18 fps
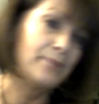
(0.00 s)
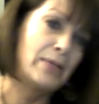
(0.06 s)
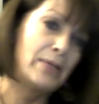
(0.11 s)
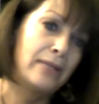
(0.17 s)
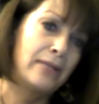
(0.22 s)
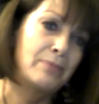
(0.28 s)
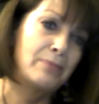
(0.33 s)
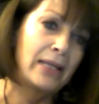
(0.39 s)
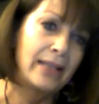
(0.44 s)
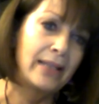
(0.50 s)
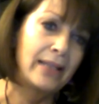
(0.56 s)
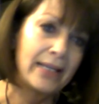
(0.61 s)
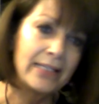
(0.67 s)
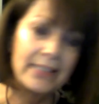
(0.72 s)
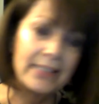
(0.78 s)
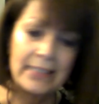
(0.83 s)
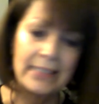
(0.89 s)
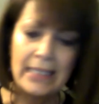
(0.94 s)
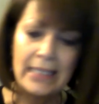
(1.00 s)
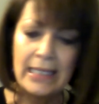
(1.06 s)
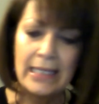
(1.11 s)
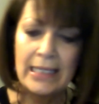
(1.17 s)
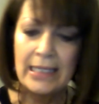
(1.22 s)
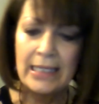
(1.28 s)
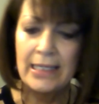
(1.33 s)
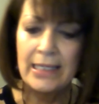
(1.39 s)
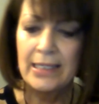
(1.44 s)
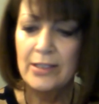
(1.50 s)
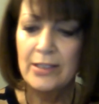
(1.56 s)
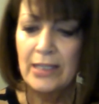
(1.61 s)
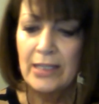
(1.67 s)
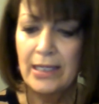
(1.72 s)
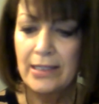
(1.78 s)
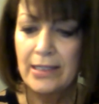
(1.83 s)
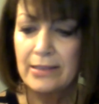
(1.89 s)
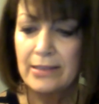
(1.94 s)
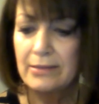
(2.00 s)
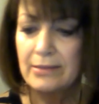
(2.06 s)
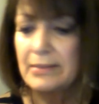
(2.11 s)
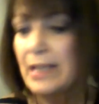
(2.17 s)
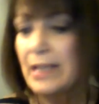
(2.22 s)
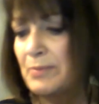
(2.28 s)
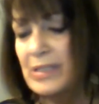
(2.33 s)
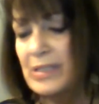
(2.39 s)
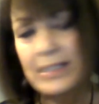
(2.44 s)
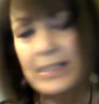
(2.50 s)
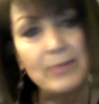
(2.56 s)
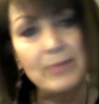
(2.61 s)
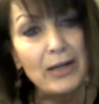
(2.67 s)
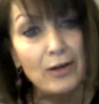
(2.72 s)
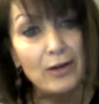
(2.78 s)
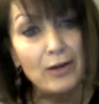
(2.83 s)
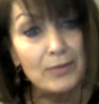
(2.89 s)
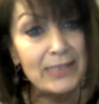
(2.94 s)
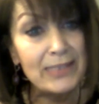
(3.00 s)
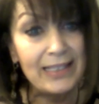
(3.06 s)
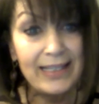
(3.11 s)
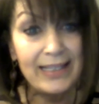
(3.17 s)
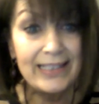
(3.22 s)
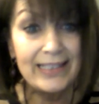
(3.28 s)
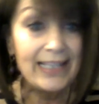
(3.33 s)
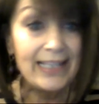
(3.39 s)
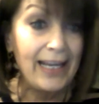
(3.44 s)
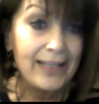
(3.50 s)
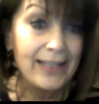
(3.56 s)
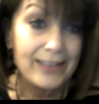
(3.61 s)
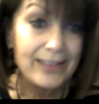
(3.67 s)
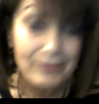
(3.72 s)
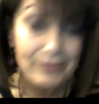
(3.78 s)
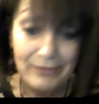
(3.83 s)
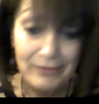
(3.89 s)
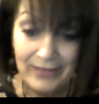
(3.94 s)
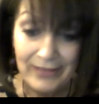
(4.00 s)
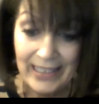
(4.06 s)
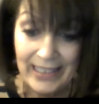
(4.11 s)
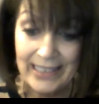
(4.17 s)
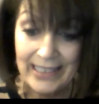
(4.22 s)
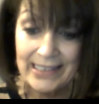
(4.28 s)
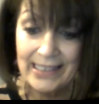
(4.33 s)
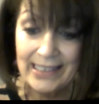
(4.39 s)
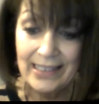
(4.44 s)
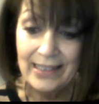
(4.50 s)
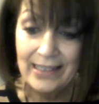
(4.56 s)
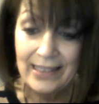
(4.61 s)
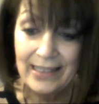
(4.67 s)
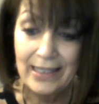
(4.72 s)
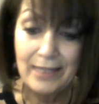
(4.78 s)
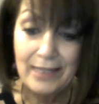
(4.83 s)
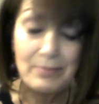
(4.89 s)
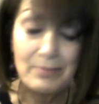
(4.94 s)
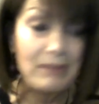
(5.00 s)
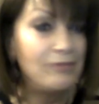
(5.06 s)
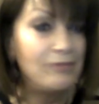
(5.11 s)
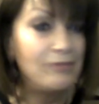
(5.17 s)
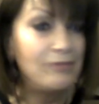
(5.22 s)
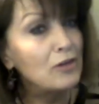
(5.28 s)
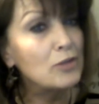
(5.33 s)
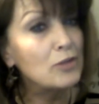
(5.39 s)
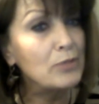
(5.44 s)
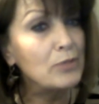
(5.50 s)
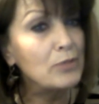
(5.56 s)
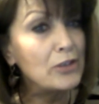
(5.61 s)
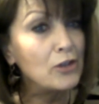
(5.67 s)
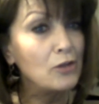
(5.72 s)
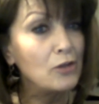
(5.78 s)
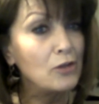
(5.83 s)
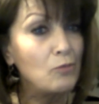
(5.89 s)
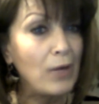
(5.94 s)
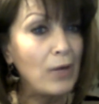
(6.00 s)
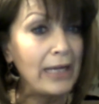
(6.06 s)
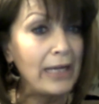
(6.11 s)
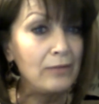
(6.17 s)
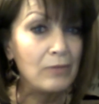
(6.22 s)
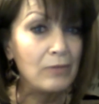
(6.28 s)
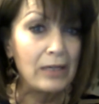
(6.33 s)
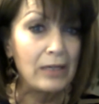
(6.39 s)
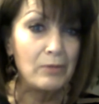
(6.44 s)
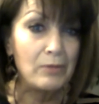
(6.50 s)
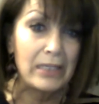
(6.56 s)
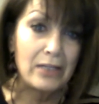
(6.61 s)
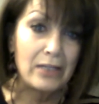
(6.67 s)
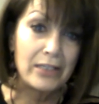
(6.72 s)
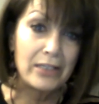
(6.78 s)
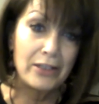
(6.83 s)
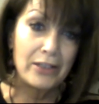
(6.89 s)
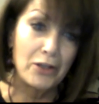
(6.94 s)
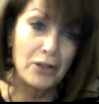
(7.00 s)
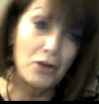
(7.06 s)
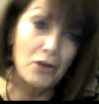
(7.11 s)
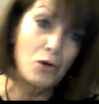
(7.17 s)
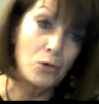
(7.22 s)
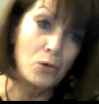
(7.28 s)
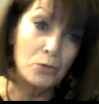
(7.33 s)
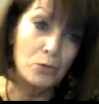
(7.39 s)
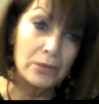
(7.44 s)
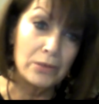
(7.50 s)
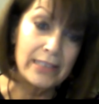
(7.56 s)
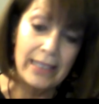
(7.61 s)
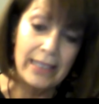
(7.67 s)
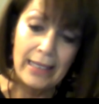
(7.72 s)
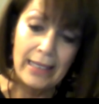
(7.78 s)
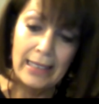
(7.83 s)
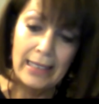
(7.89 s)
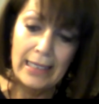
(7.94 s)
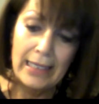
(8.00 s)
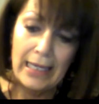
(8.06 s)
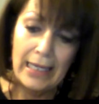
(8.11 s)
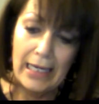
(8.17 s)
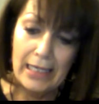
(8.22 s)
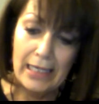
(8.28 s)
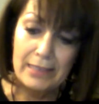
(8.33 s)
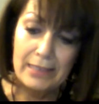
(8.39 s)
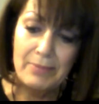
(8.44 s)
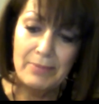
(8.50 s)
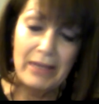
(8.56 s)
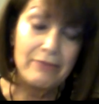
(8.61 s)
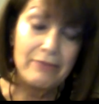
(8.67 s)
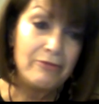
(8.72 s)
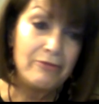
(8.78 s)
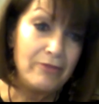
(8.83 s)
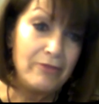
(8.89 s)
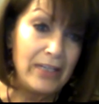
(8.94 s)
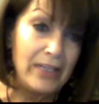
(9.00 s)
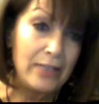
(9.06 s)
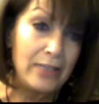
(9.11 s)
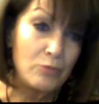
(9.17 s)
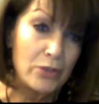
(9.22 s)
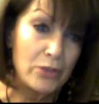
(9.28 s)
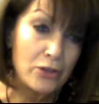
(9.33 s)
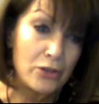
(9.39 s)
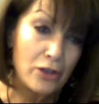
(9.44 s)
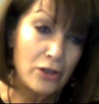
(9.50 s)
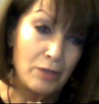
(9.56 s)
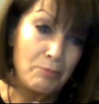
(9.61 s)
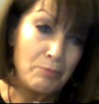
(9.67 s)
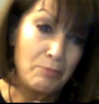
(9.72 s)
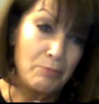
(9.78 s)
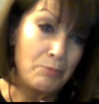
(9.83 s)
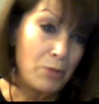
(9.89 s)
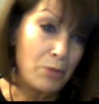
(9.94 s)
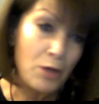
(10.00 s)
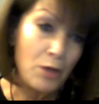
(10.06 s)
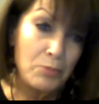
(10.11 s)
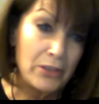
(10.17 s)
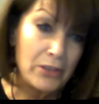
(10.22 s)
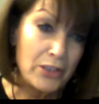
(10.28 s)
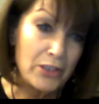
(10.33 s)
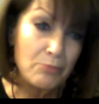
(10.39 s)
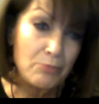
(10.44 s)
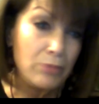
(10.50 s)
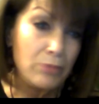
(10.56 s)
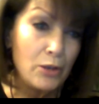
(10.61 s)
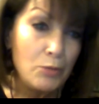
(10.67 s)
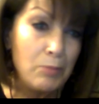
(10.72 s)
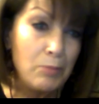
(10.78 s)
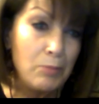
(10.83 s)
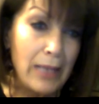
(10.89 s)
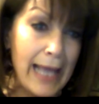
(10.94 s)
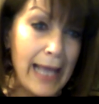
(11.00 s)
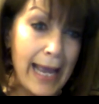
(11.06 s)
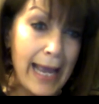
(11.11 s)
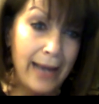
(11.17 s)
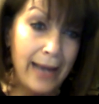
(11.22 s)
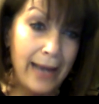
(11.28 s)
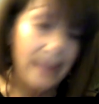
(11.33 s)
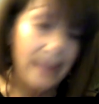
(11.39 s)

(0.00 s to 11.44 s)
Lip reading: in my legs. Numbness in my arms, legs, hands, and feet. My fingers would turn white when I went out into the cold, and my feet would turn a purplish blue-black